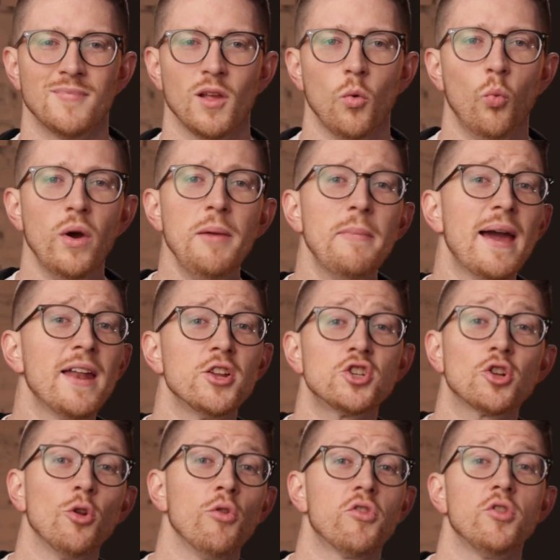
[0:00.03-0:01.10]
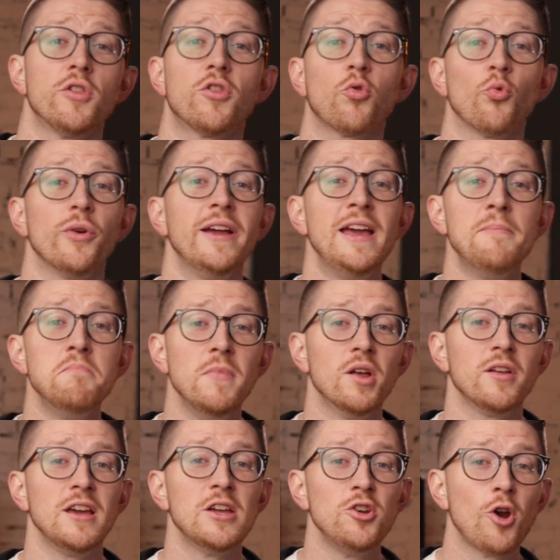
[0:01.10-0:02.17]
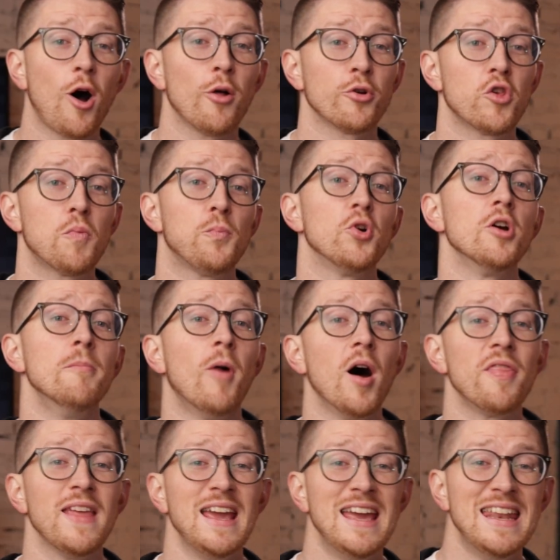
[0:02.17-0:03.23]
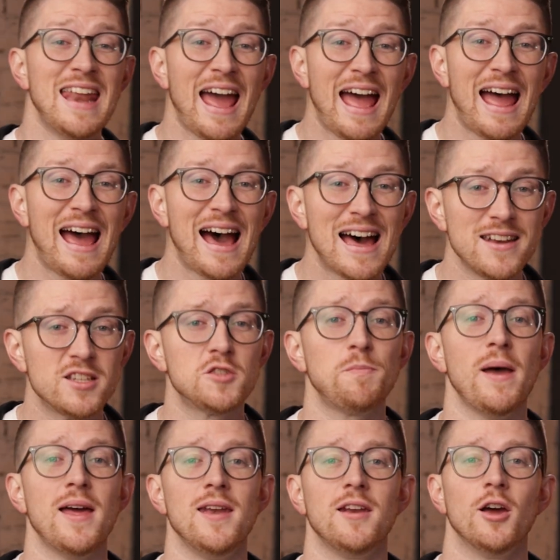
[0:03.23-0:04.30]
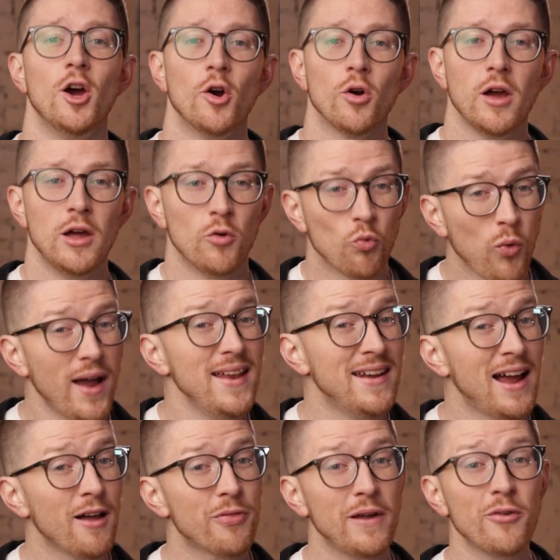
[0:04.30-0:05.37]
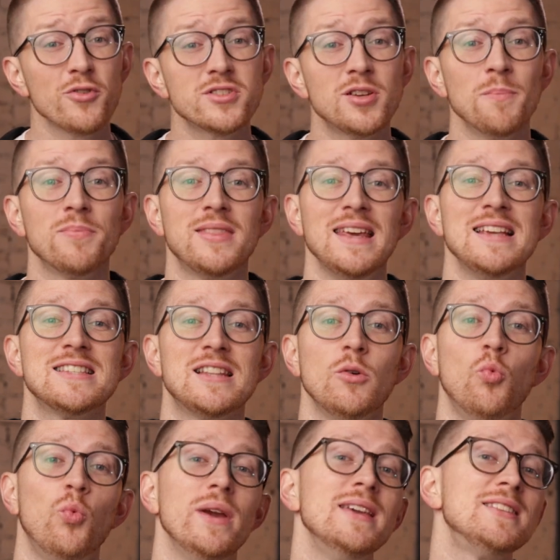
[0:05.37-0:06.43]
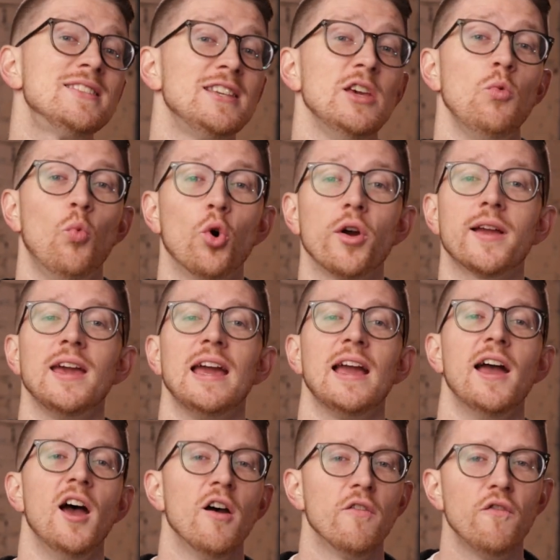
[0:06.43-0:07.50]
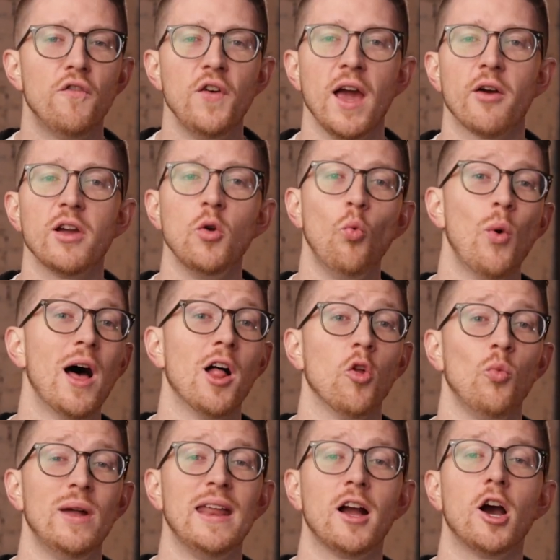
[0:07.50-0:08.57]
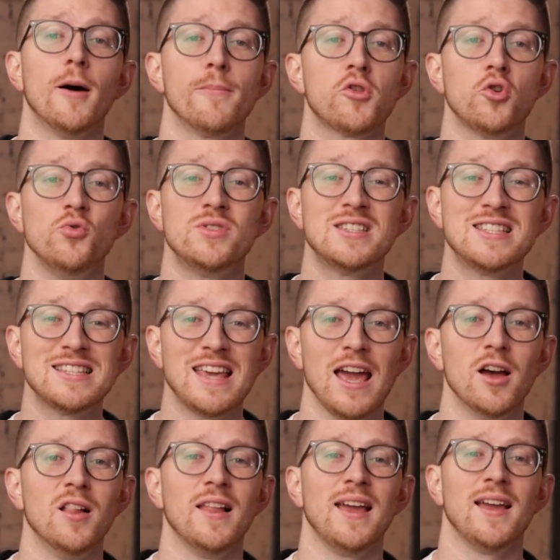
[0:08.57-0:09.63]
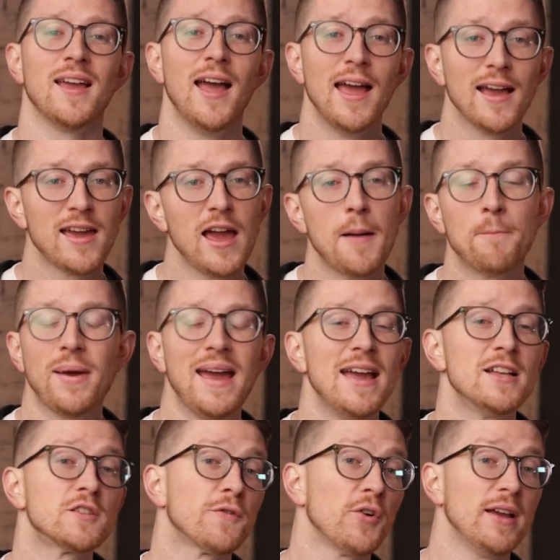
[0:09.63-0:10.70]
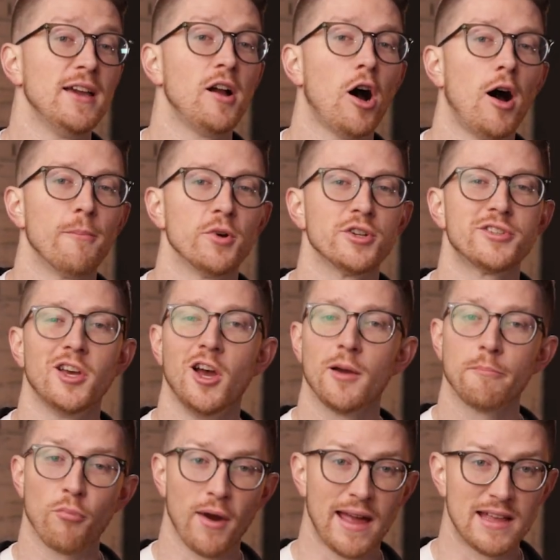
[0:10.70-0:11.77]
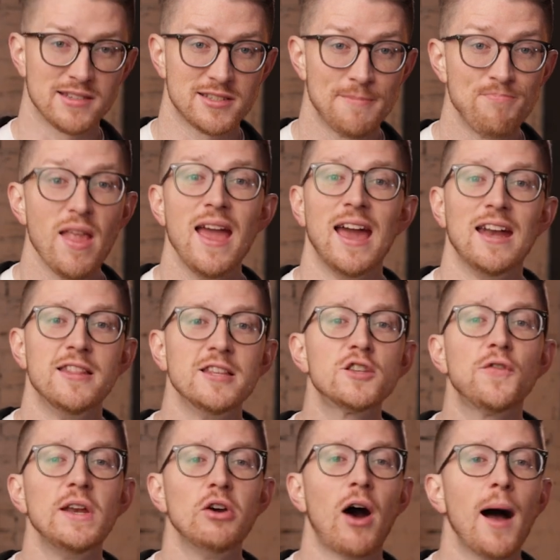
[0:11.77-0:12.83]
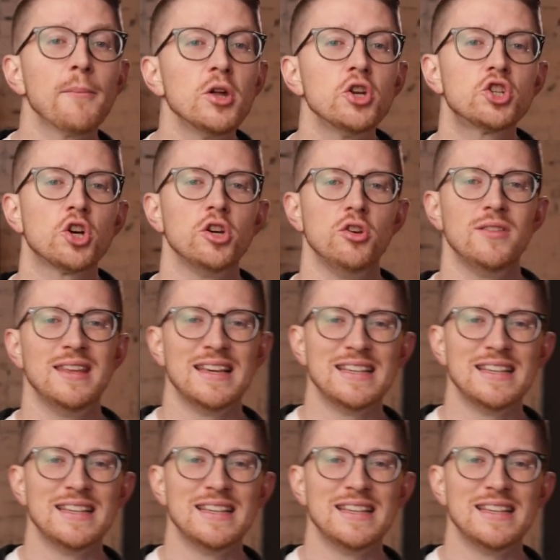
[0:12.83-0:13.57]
We manage close to $3 million per month in ad spend. And right now, there are some things that we see working very well when it comes to scaling campaigns for e-commerce brands. And in this video, I'm gonna show you the